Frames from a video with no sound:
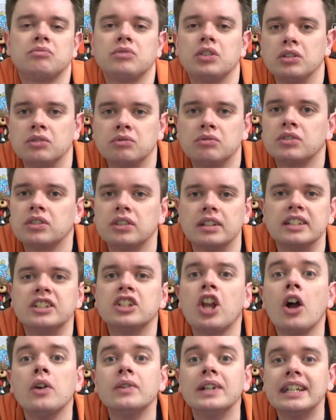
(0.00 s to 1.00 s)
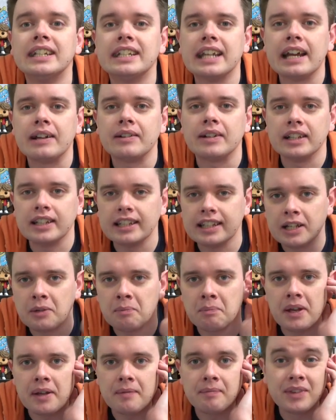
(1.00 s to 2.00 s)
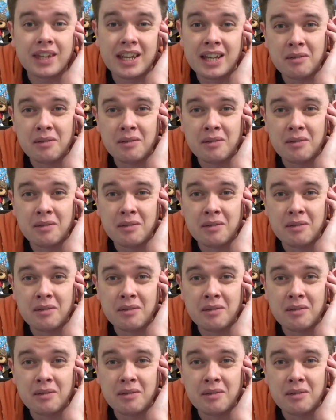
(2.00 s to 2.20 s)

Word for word: to to tone it down a little bit.